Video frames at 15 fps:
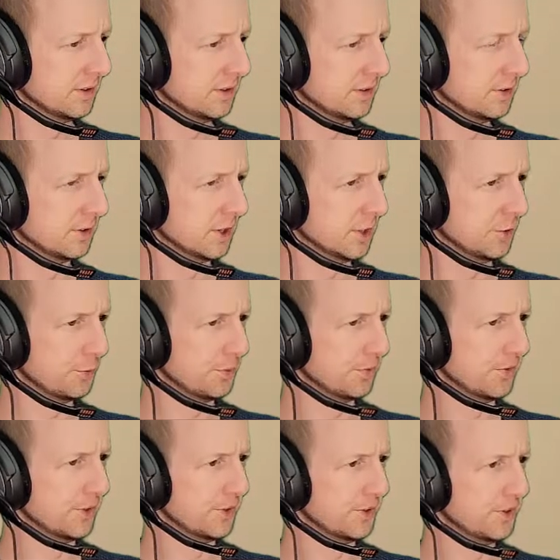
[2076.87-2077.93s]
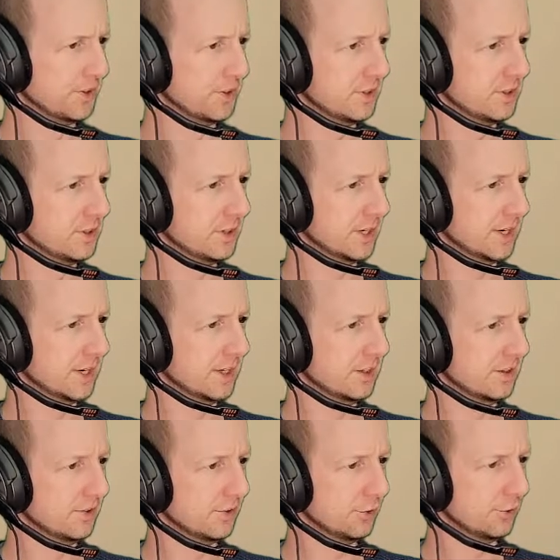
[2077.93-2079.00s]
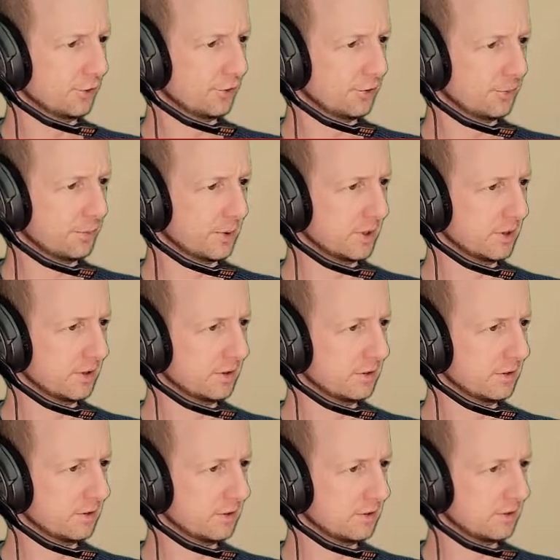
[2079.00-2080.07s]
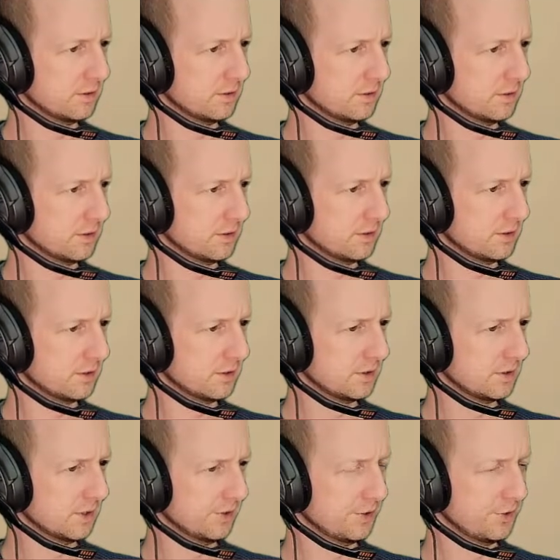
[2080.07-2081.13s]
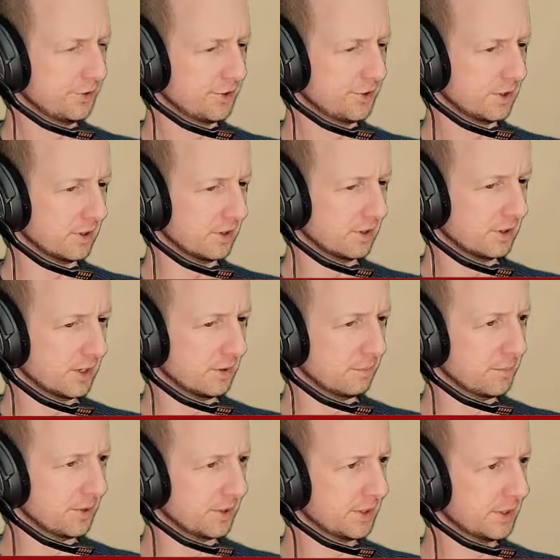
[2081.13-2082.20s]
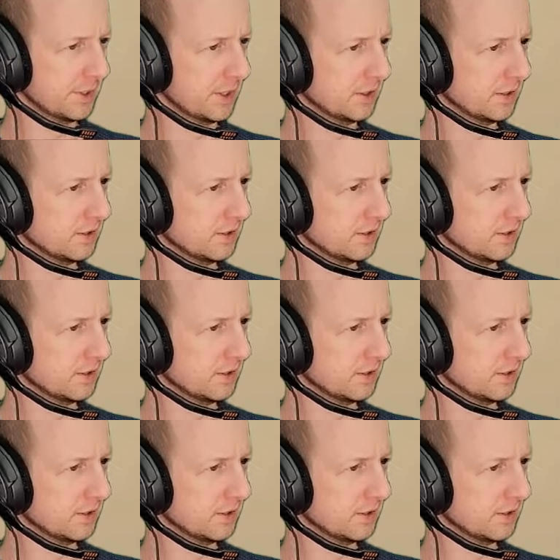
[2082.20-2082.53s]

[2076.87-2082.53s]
Grasp of the Dead. Is this a spell? It's just a ability.